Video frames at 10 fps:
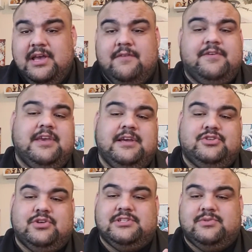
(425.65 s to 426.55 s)
if you can't
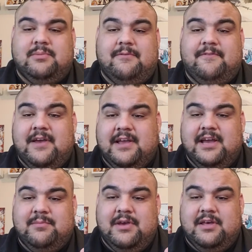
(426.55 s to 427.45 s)
trust the random fat guy
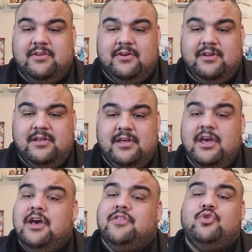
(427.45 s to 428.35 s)
you met on the internet,
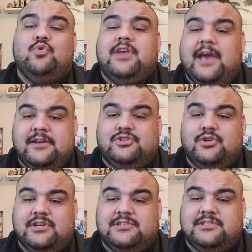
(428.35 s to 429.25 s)
then who can you
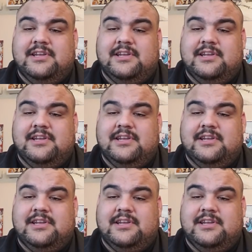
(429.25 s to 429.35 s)
trust?